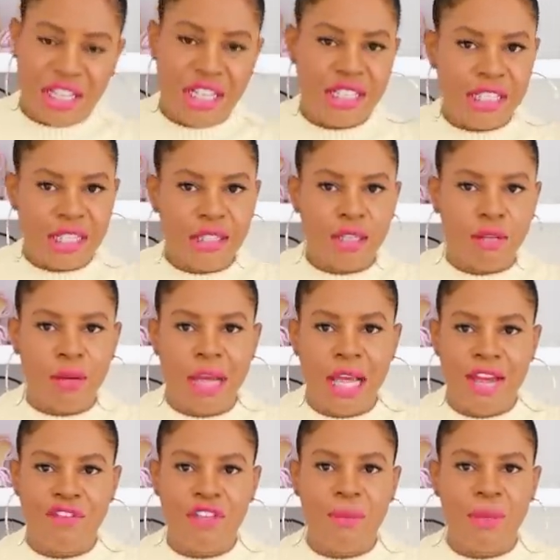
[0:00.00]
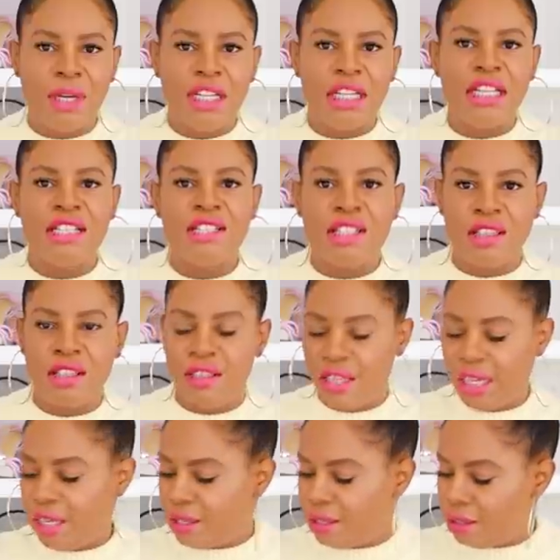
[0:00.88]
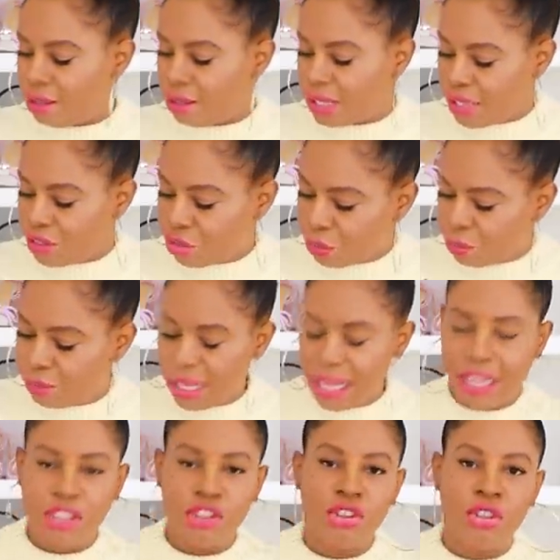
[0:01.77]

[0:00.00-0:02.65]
It is a little heavy, but it is a thick leather bag,